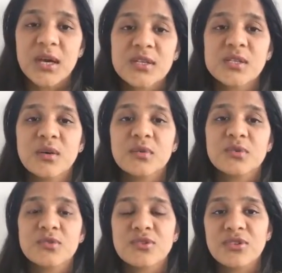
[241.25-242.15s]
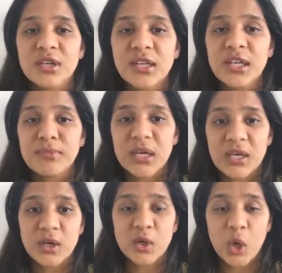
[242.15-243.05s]
So to really make
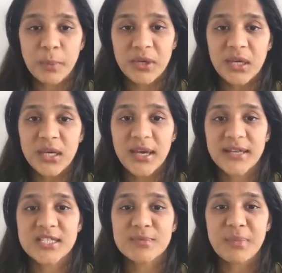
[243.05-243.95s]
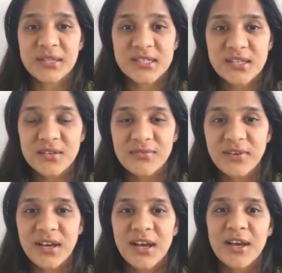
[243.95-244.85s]
your copy expensive,
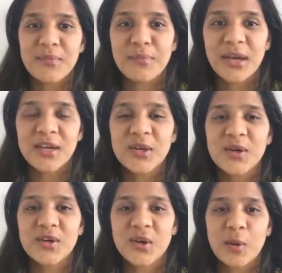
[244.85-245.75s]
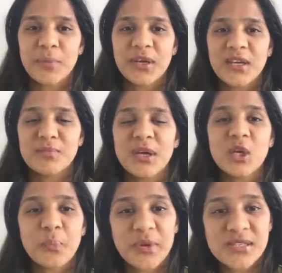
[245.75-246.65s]
make your
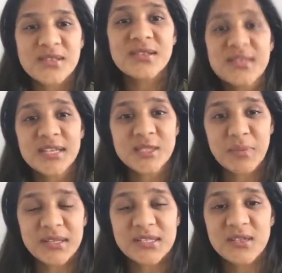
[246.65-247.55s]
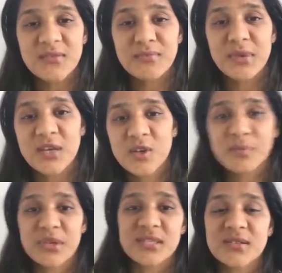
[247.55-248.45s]
business expensive, make your
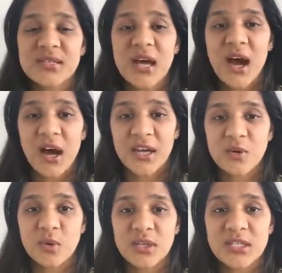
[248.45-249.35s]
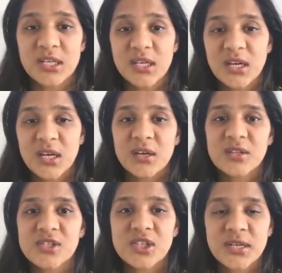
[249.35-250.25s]
business high quality,
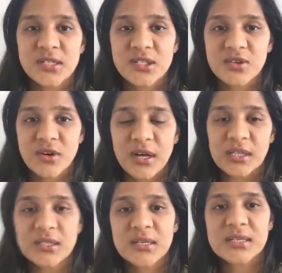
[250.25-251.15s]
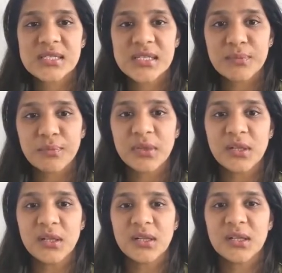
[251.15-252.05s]
just write
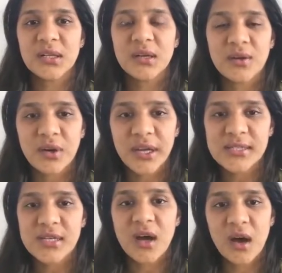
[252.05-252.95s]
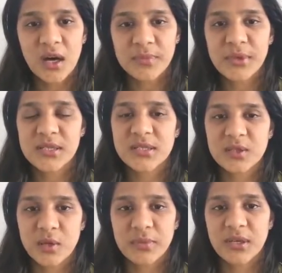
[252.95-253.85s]
simple, great, heart-based
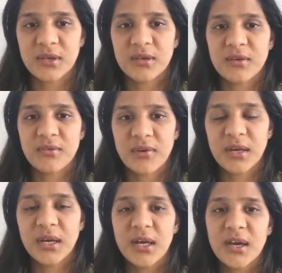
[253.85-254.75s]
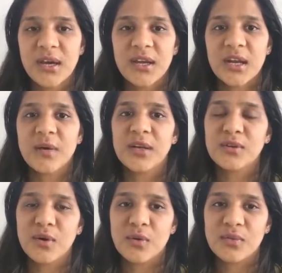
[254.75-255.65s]
copy, right? Now I
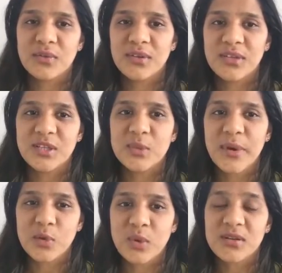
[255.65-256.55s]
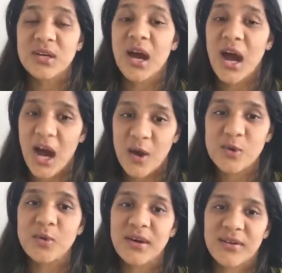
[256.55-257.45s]
know you might wonder, how
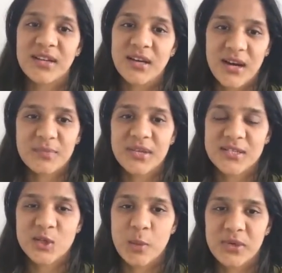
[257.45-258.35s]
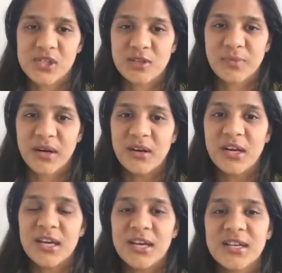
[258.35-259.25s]
do I write heart-based copy, Shilpa?
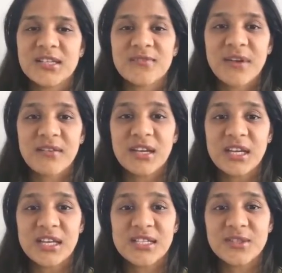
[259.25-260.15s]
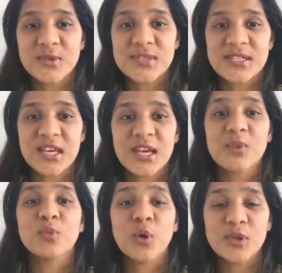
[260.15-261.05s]
It's very easy to
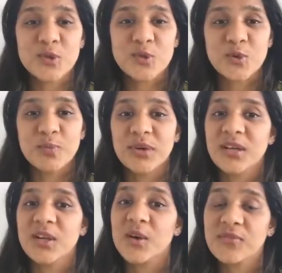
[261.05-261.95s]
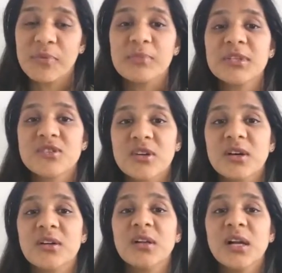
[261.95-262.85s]
say what to do, but a lot of people
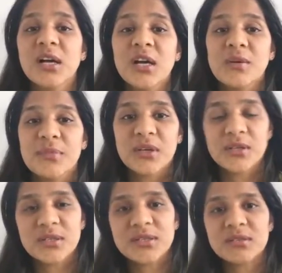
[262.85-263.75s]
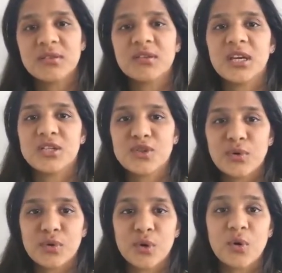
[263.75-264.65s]
struggle because they
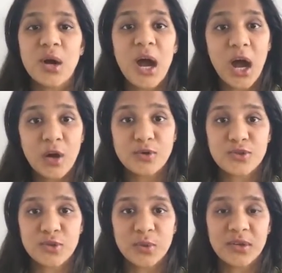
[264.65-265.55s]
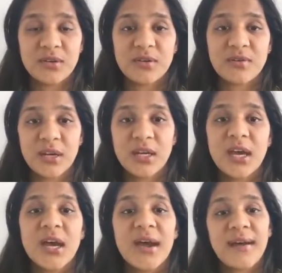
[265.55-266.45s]
don't know how to do it, right?
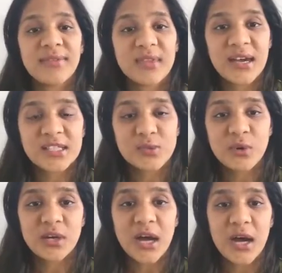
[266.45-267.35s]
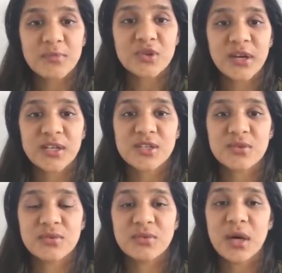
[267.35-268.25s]
And that's what I'm going
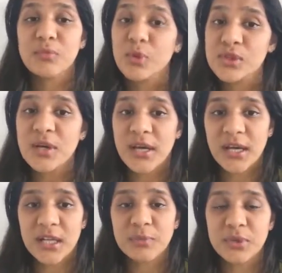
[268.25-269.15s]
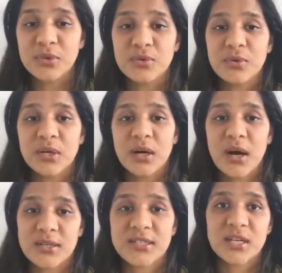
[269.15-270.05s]
to help you
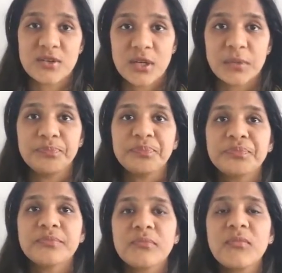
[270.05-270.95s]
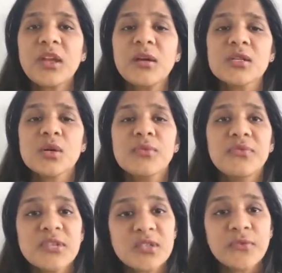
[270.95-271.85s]
understand today. So
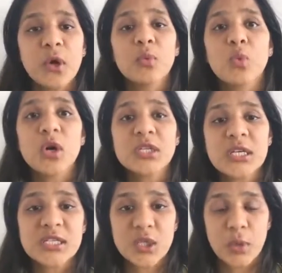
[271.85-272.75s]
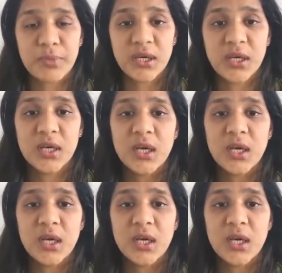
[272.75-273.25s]
first of all, what is copy?